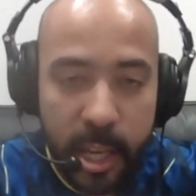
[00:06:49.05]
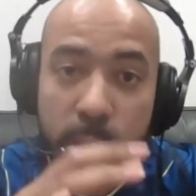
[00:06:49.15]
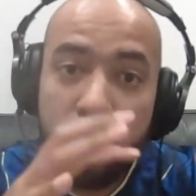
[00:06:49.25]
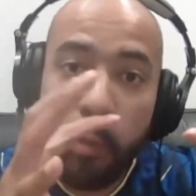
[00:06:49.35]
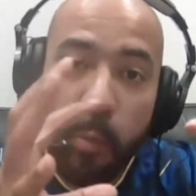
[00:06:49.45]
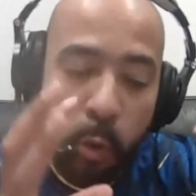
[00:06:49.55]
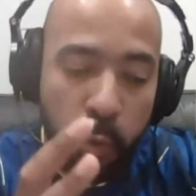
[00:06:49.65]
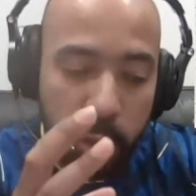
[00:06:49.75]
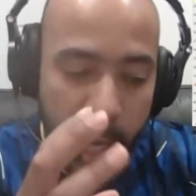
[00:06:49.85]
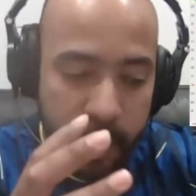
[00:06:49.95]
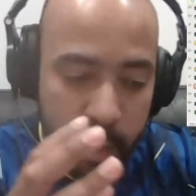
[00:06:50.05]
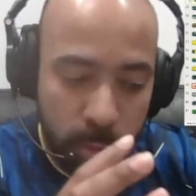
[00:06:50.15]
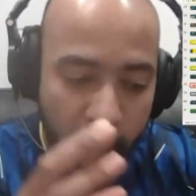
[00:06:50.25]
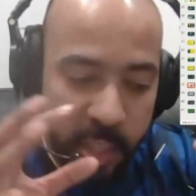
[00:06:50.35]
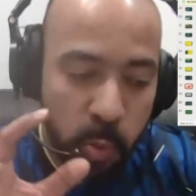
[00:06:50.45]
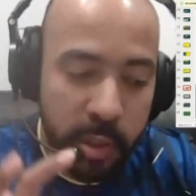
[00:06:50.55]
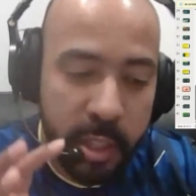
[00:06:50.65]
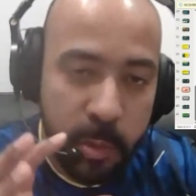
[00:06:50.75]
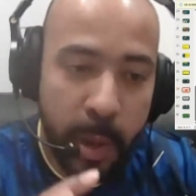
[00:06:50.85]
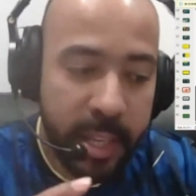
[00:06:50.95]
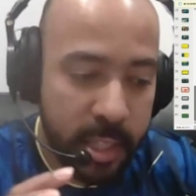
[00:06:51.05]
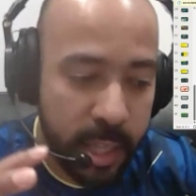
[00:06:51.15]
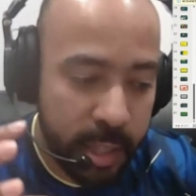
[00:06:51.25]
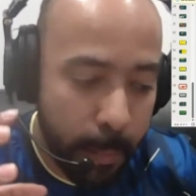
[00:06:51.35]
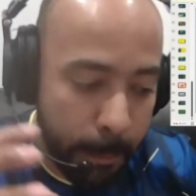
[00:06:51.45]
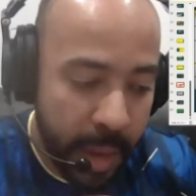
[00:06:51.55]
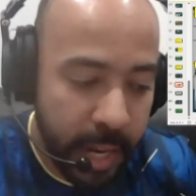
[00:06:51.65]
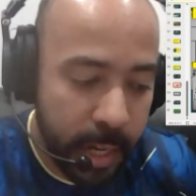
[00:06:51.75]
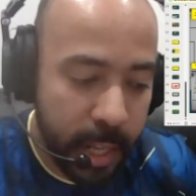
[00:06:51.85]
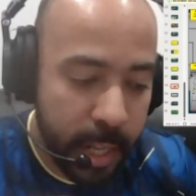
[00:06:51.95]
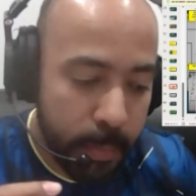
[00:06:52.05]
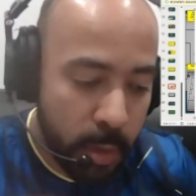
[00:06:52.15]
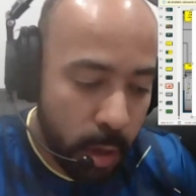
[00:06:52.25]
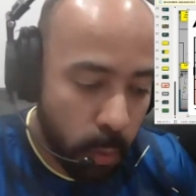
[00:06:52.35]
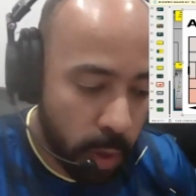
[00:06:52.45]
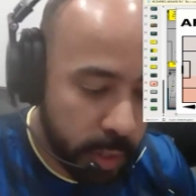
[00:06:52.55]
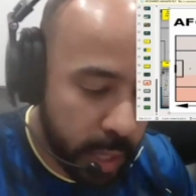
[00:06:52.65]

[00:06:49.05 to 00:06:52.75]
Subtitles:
the more that's where the spaces that they mainly cover,